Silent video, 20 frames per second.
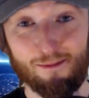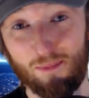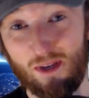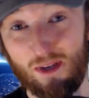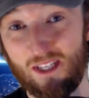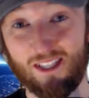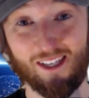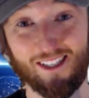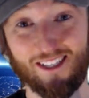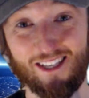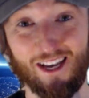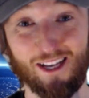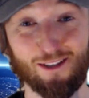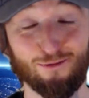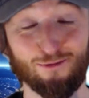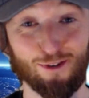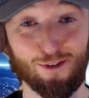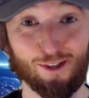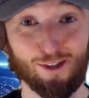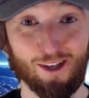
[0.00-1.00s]
be
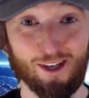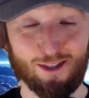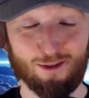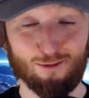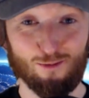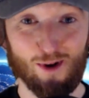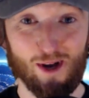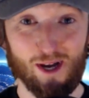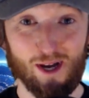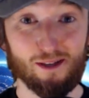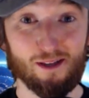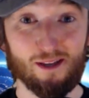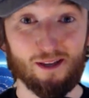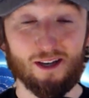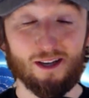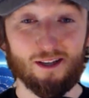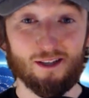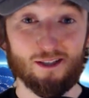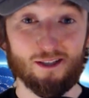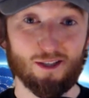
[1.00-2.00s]
successful as well.
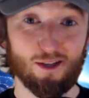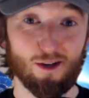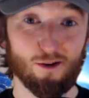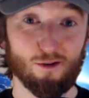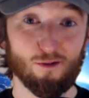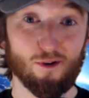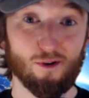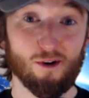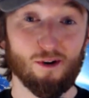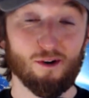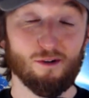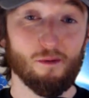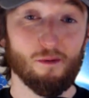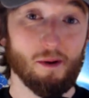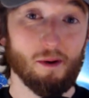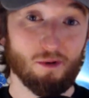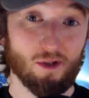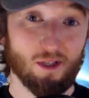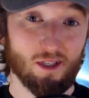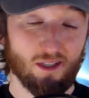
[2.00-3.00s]
So
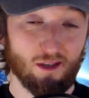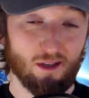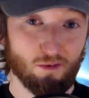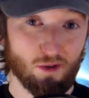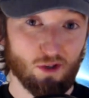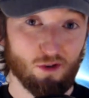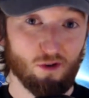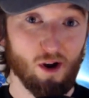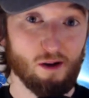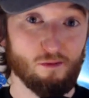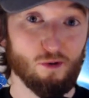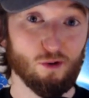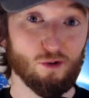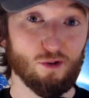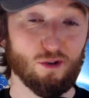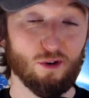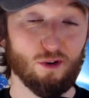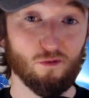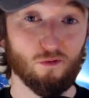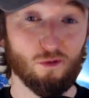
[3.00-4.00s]
remember to subscribe
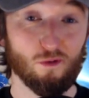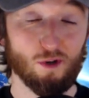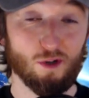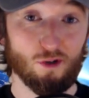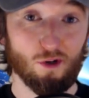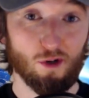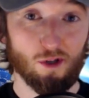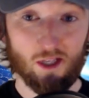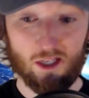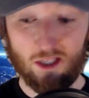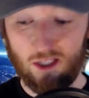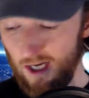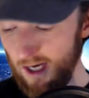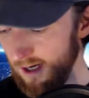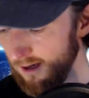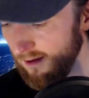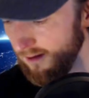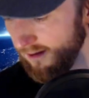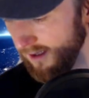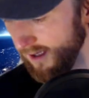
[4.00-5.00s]
also if you enjoyed the
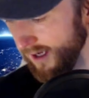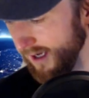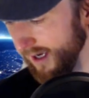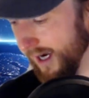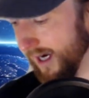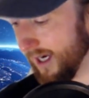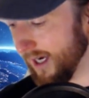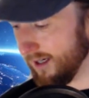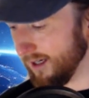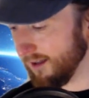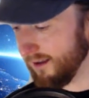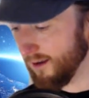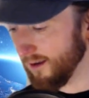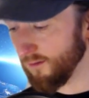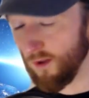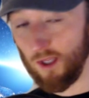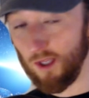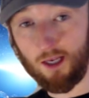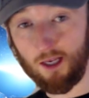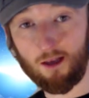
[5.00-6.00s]
channel, and
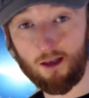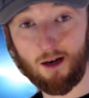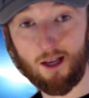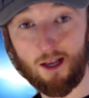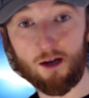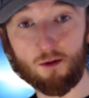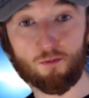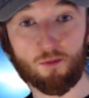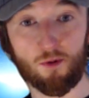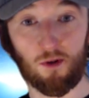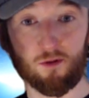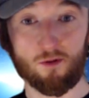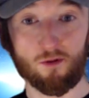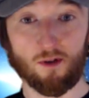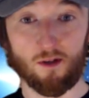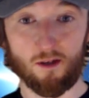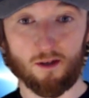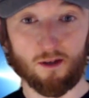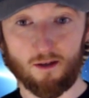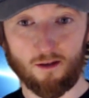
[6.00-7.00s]
if you think it'll help you.
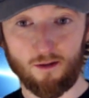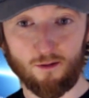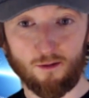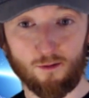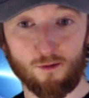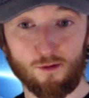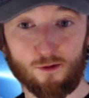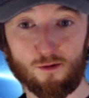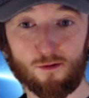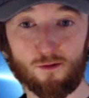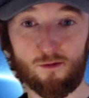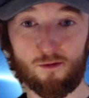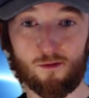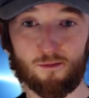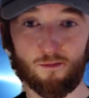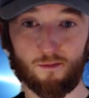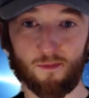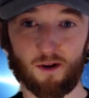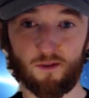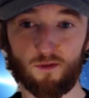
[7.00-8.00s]
Ooh,
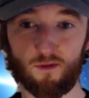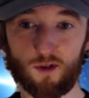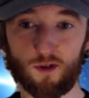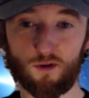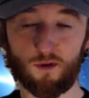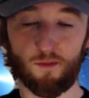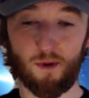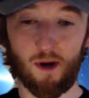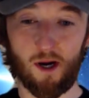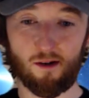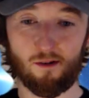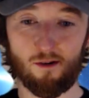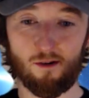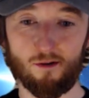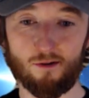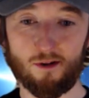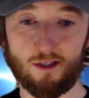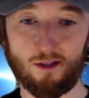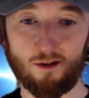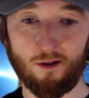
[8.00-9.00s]
my virtual
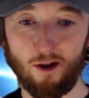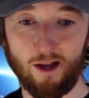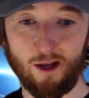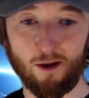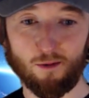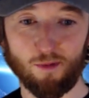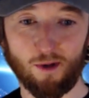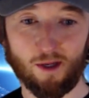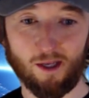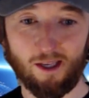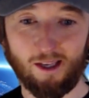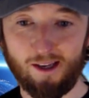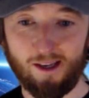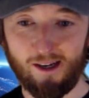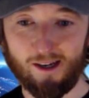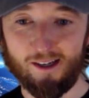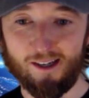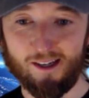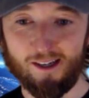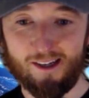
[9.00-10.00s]
background is not helping
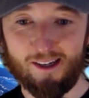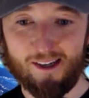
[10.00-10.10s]
here.